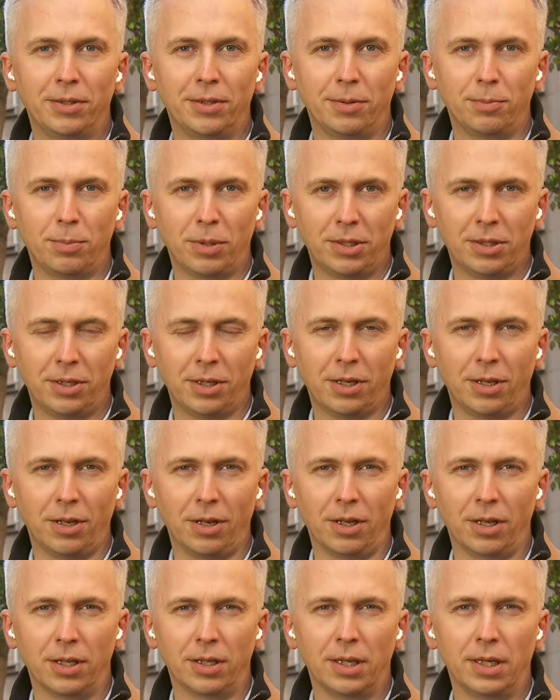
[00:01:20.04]
in
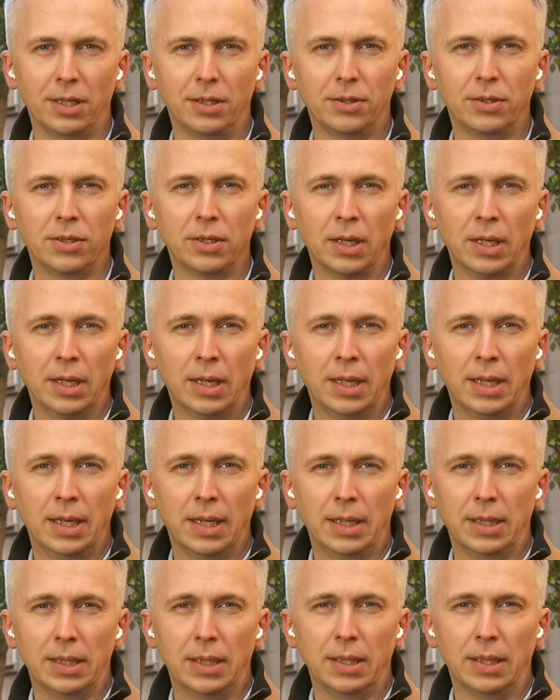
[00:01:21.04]
particular. And
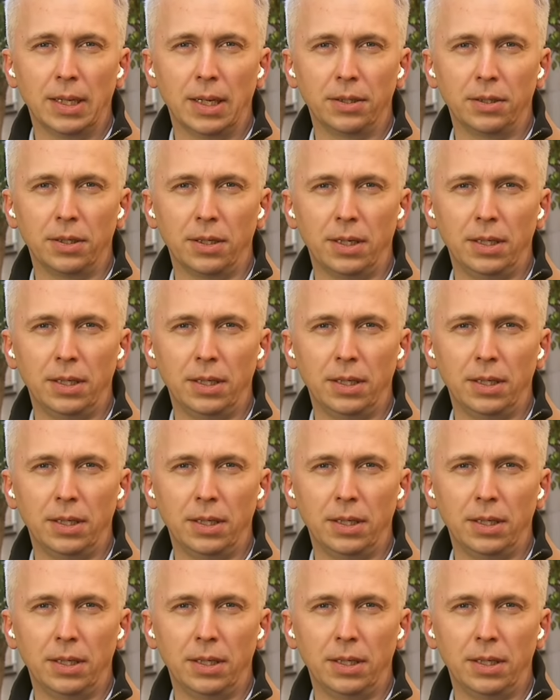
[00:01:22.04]
under